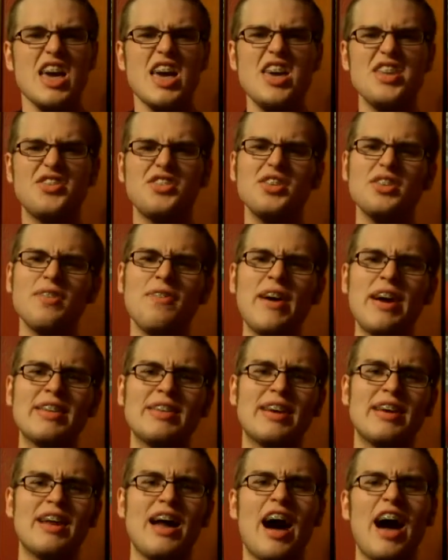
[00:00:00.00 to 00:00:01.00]
It's just the fact
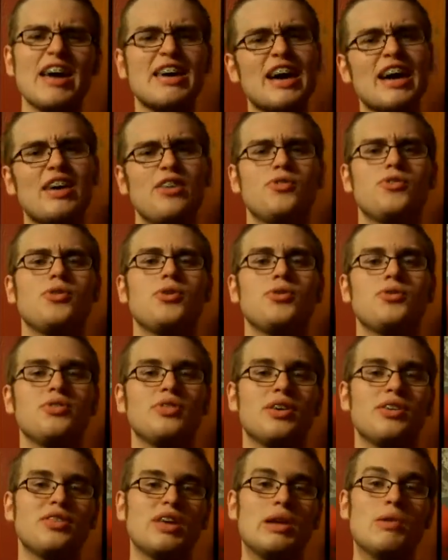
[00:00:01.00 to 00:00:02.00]
that I got introduced
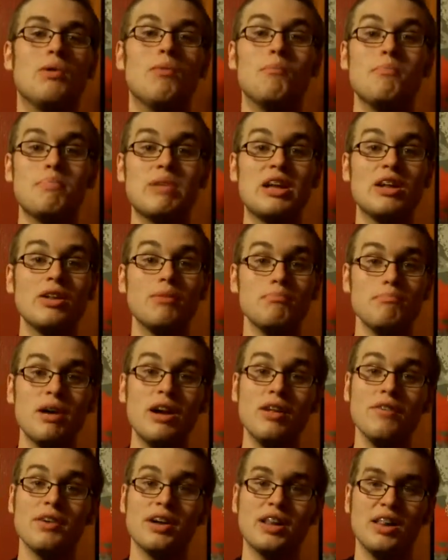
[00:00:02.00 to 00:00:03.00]
to this in the
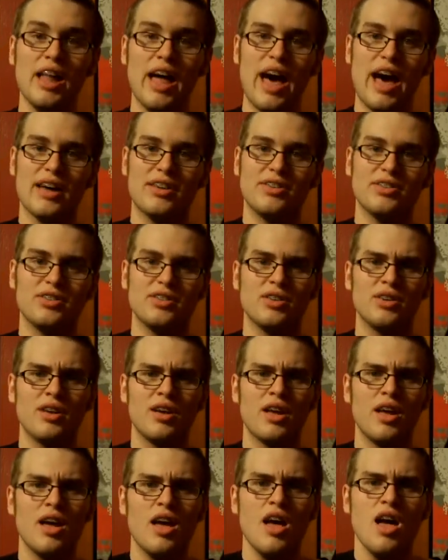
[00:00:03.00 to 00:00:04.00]
middle of the class.
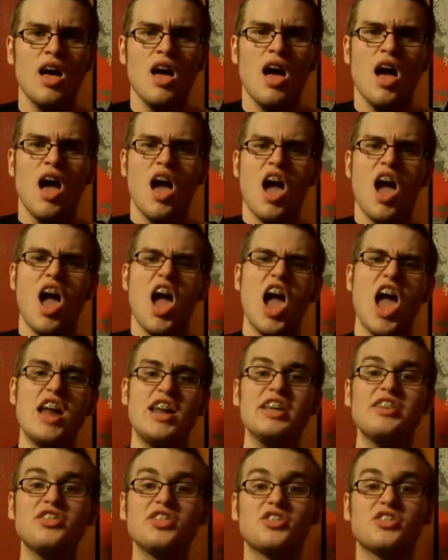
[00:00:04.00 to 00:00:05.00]

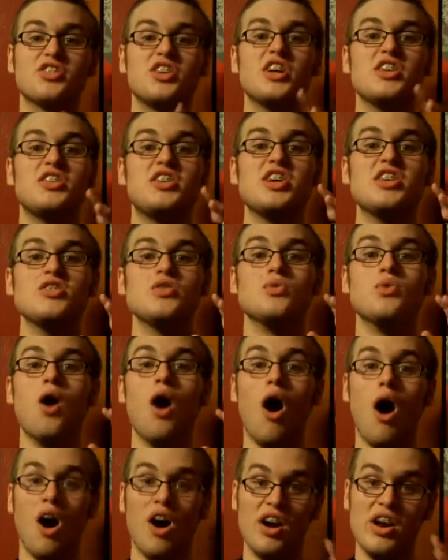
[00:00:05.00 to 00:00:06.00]
And it just continued
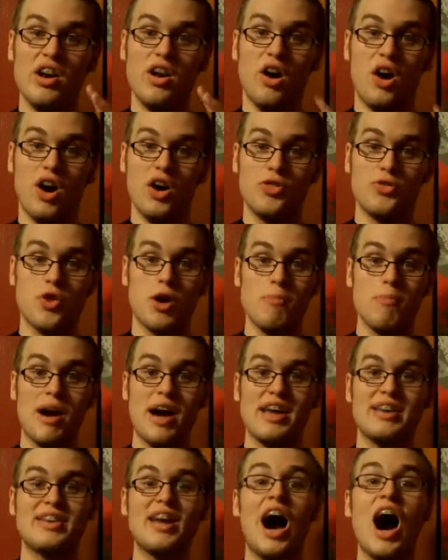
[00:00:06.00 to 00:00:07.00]
on and on throughout
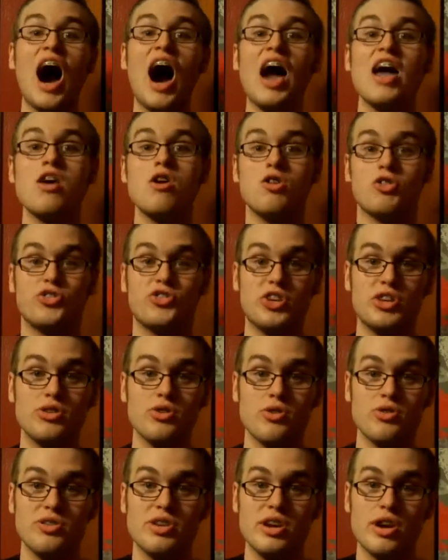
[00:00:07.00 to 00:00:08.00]
my entire
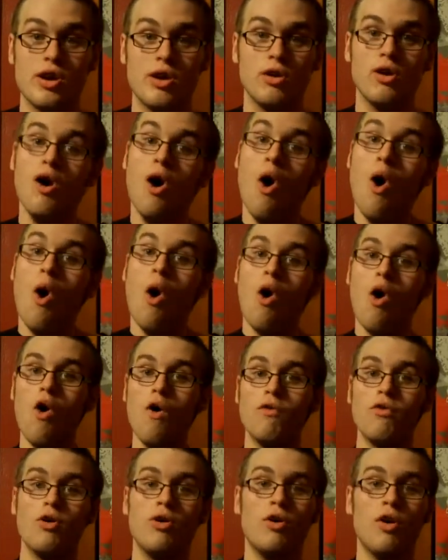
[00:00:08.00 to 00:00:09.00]
senior year.
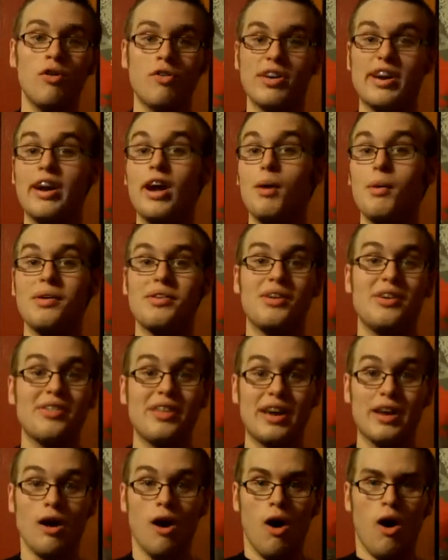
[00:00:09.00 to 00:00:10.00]
Over and over again. All my seniors
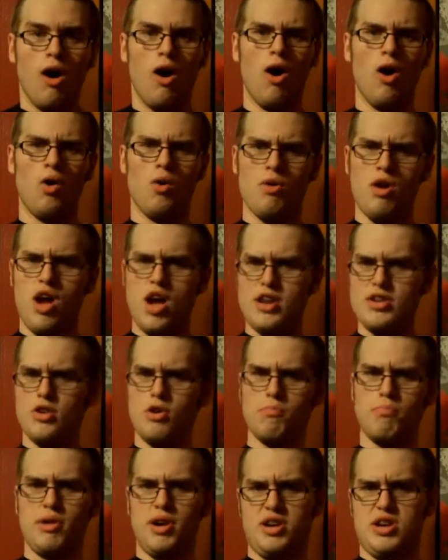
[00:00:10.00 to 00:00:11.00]
like, oh, ain't
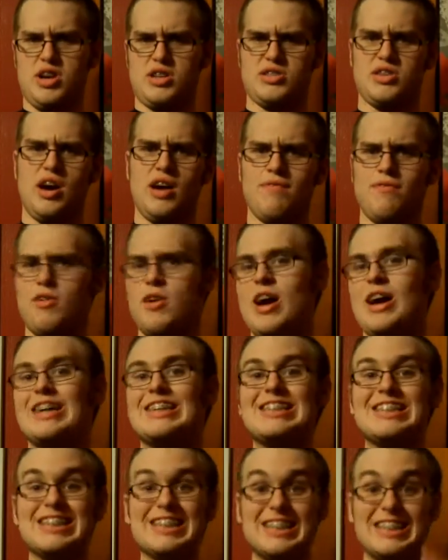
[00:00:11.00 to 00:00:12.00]
nobody got time for that.